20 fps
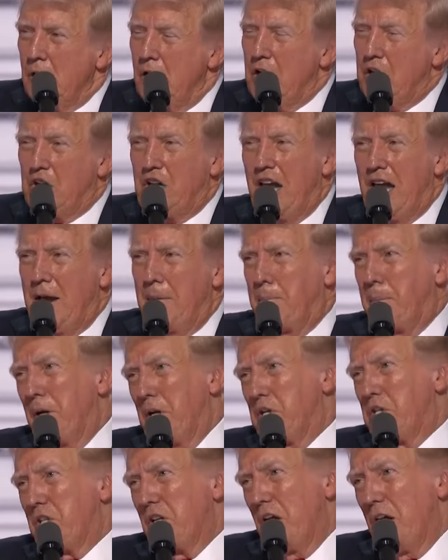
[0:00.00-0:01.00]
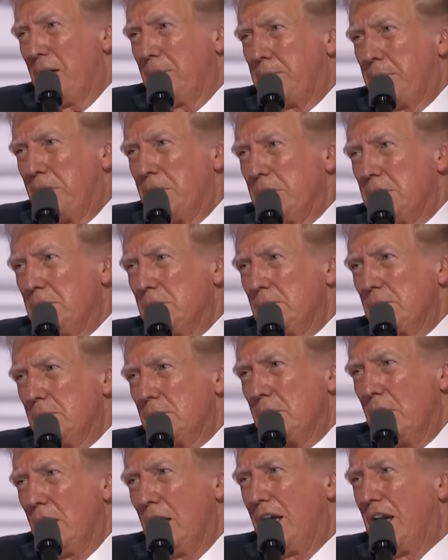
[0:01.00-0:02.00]
It can't be stopped.
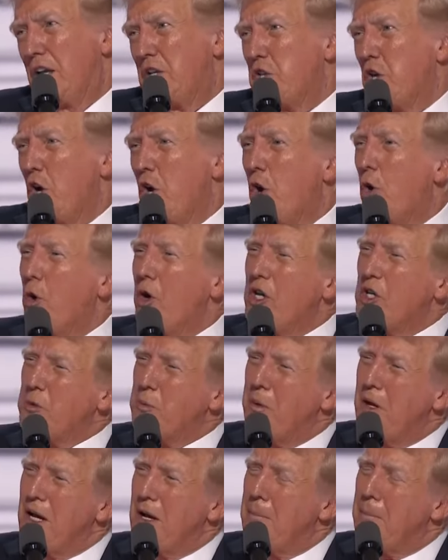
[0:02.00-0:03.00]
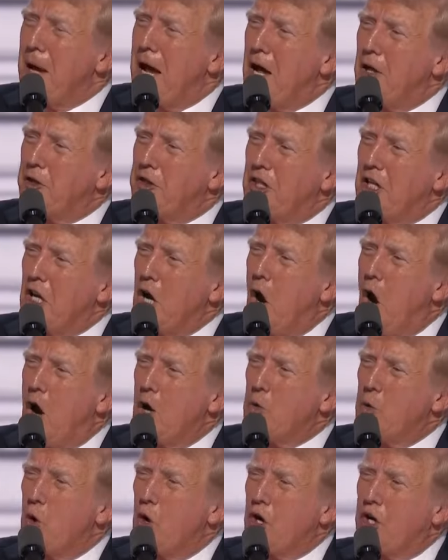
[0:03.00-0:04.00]
It has always been about the
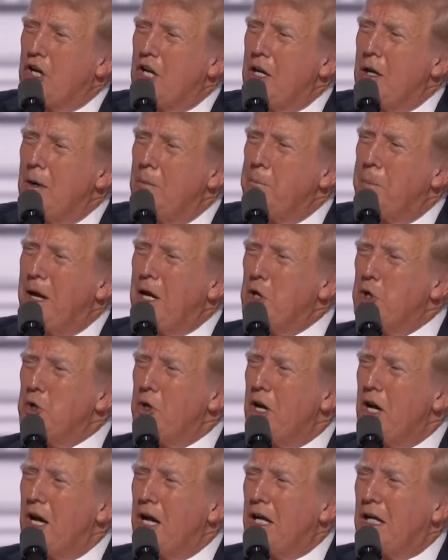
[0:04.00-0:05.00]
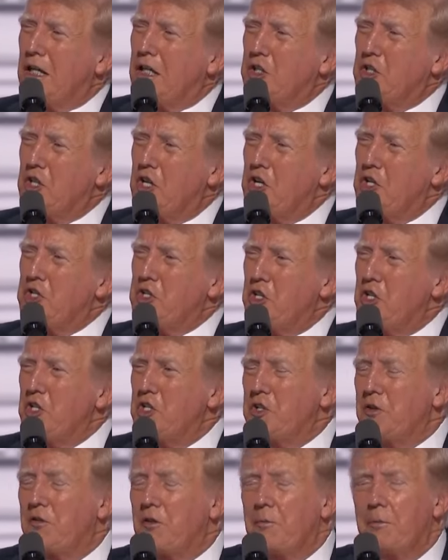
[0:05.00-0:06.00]
hardworking, patriotic
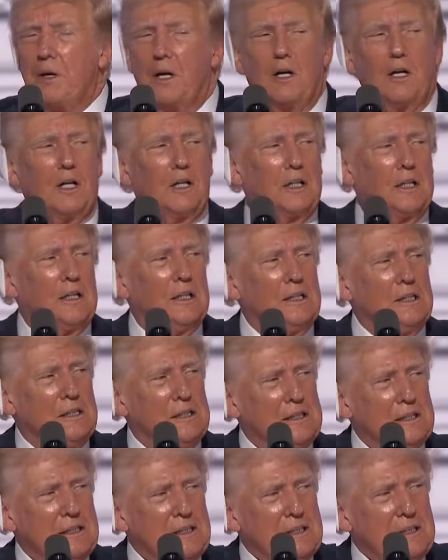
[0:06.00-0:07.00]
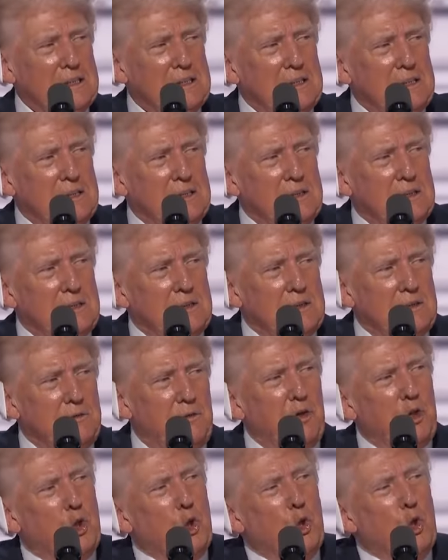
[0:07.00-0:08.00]
citizens of America.
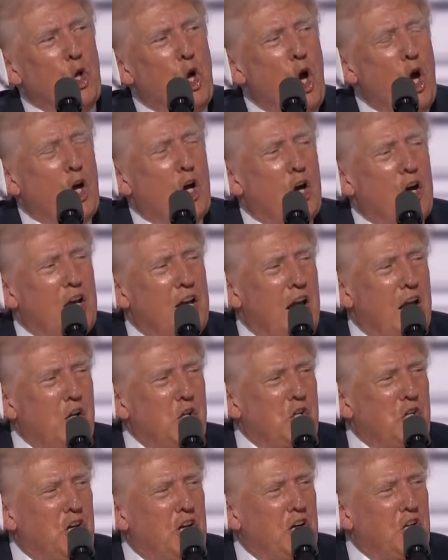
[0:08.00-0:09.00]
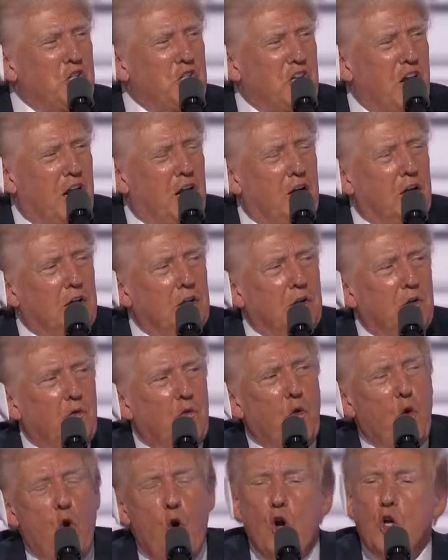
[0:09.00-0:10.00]
For too long, our nation has settled
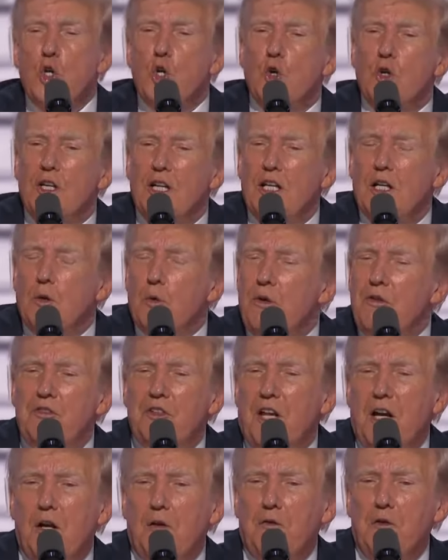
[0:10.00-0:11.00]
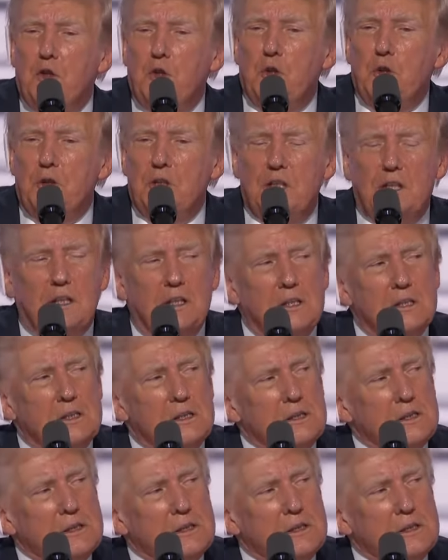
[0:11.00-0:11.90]
for too little. We settled for too little.